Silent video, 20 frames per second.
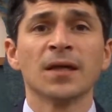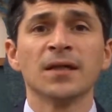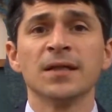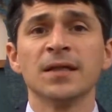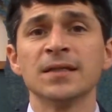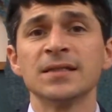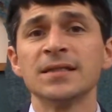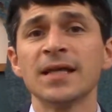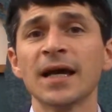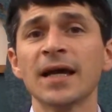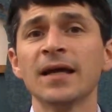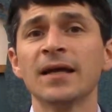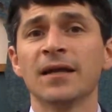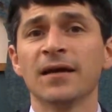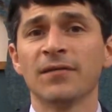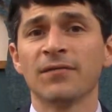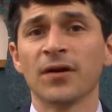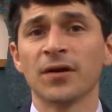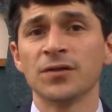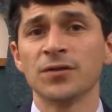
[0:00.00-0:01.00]
The
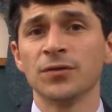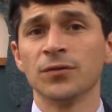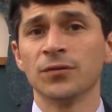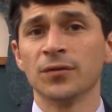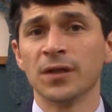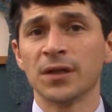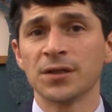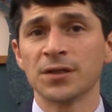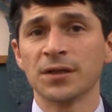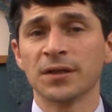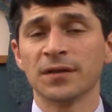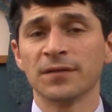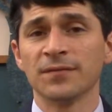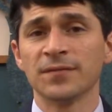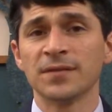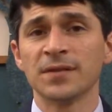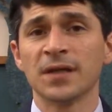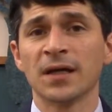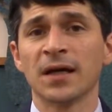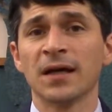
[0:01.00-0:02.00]
second of our two
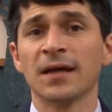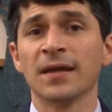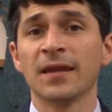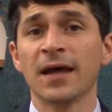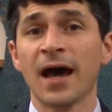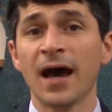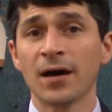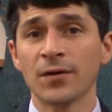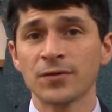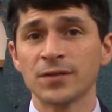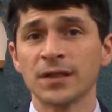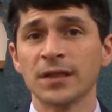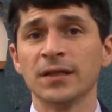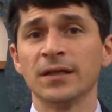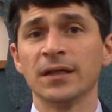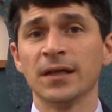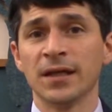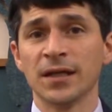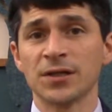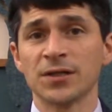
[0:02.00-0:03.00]
initiatives, the
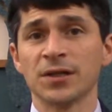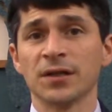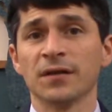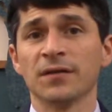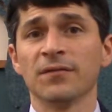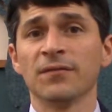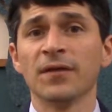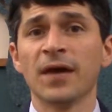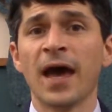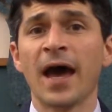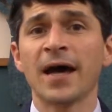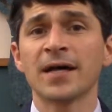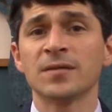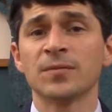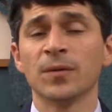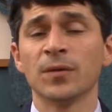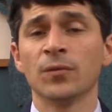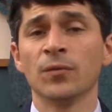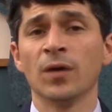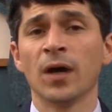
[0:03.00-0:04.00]
housing initiative, has
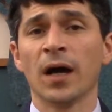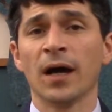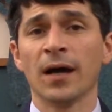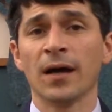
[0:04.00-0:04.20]
been